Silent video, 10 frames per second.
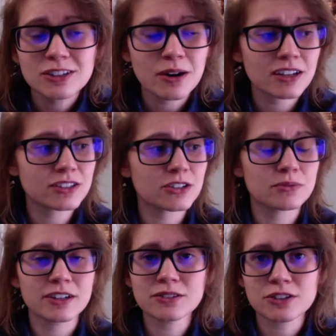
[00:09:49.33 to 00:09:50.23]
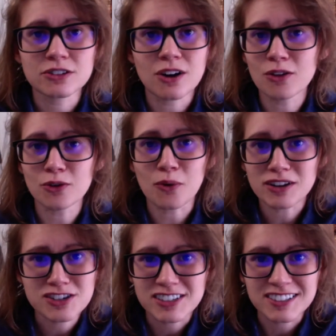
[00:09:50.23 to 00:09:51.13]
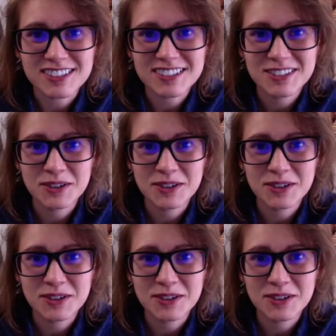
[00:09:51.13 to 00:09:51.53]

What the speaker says: you ask your realtor all the questions.